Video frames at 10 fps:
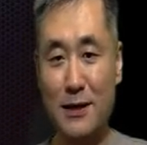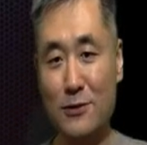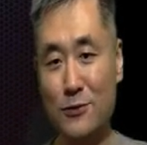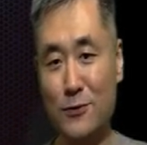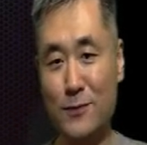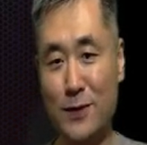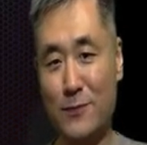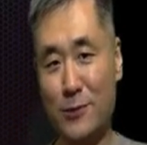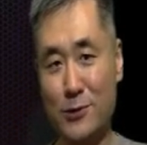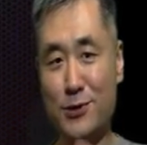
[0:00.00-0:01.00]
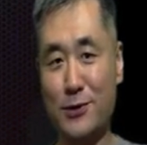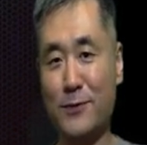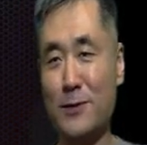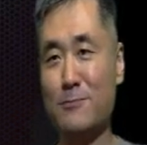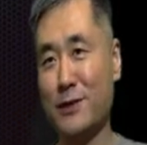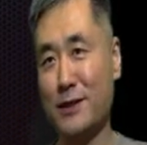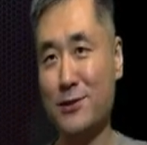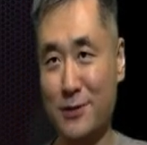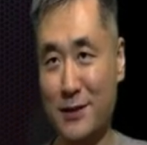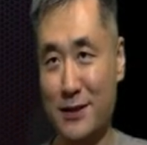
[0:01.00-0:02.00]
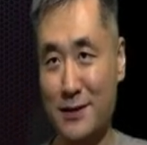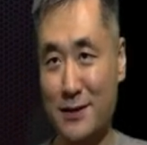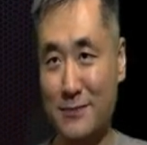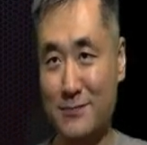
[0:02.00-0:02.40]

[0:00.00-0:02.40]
lumbar version of compression test.